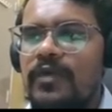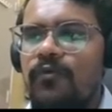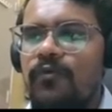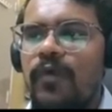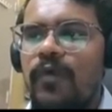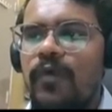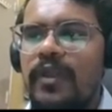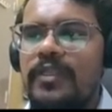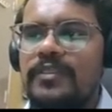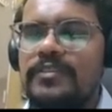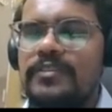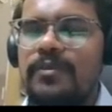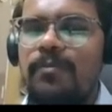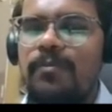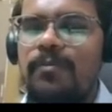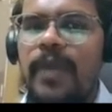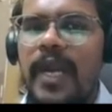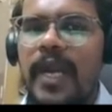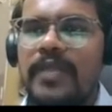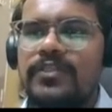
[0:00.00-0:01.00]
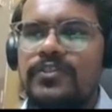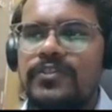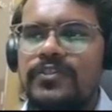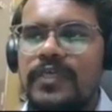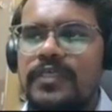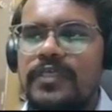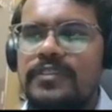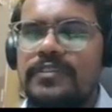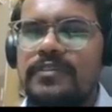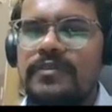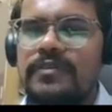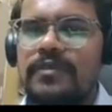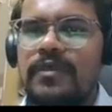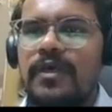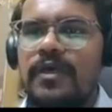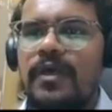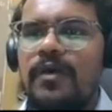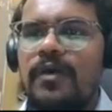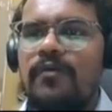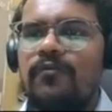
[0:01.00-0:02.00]
one is the batch size
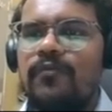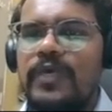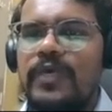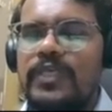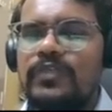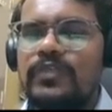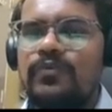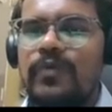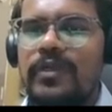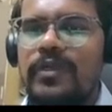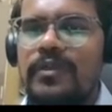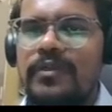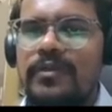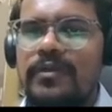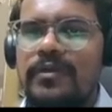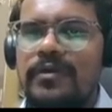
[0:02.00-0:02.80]
phase 1,